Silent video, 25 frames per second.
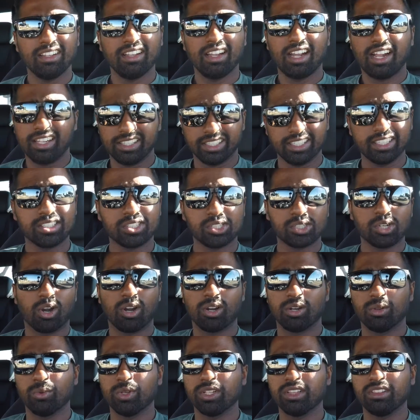I'll get
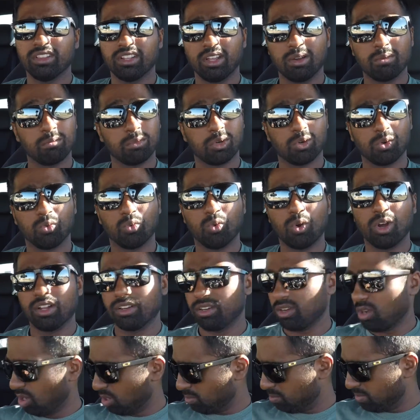started with number
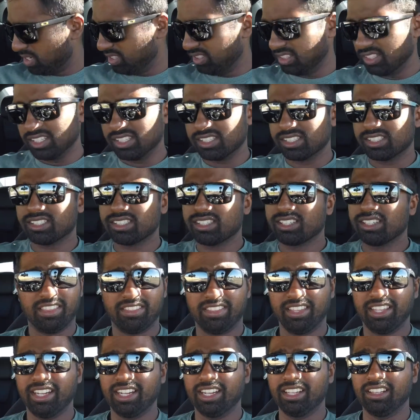1 on my list. The
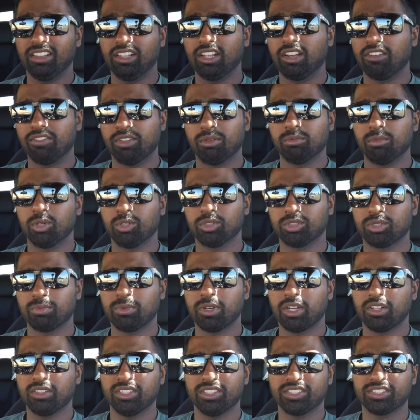thing I love the most
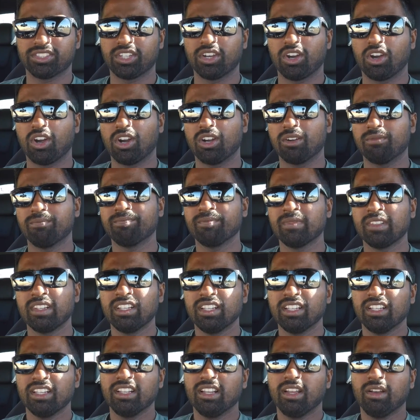about this car,
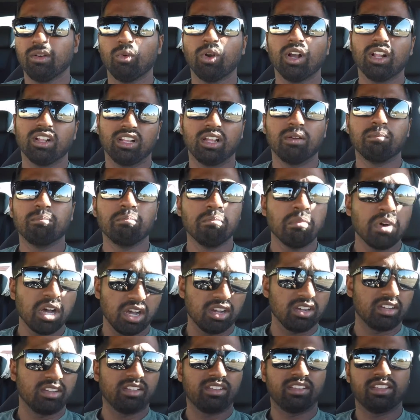well,
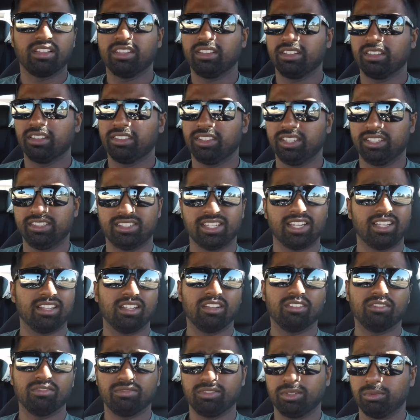among the things I
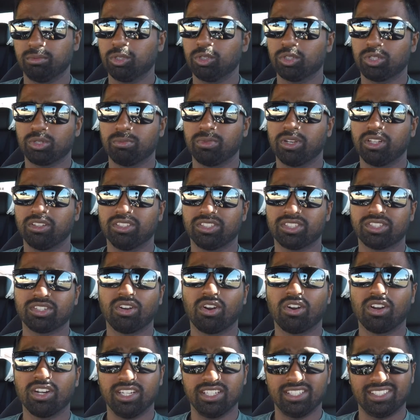love the most about this
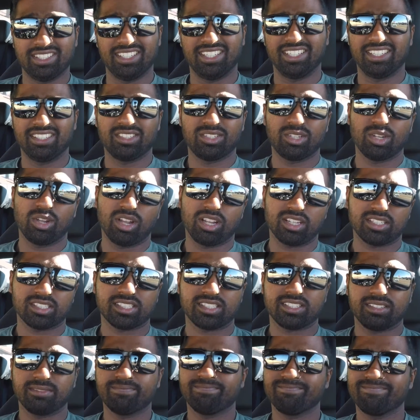car, is the
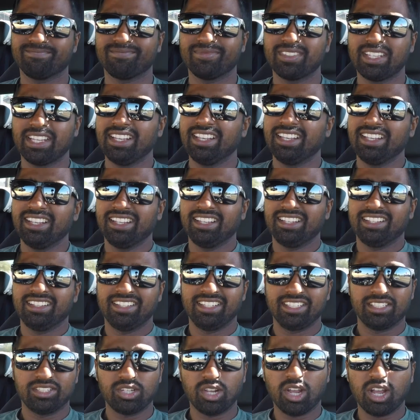exhaust.
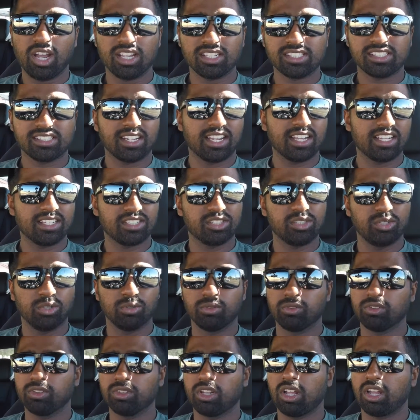The exhaust, as a
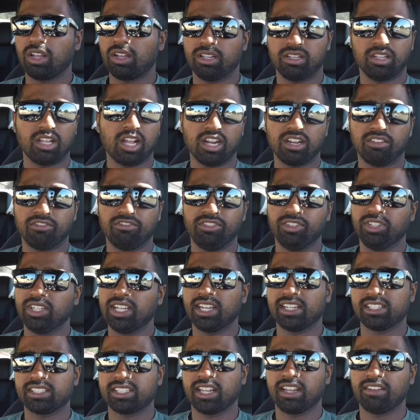lot of you
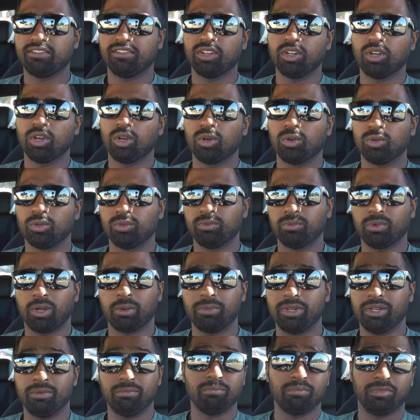guys have known, I
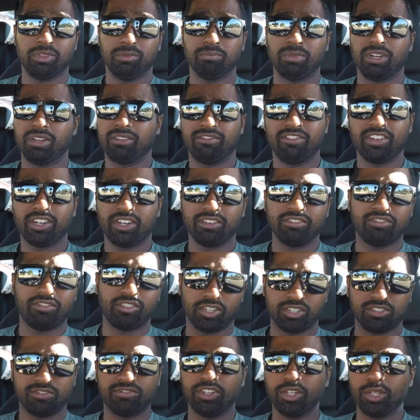mean, my very
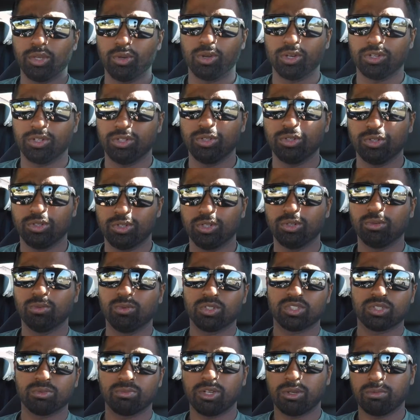first video on YouTube
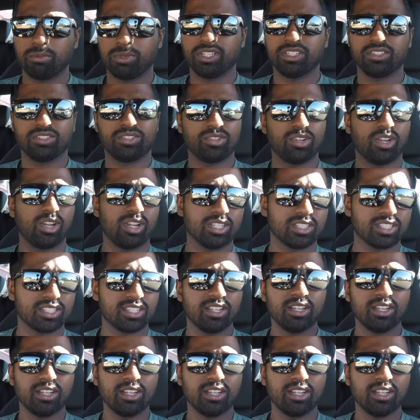was about my exhaust,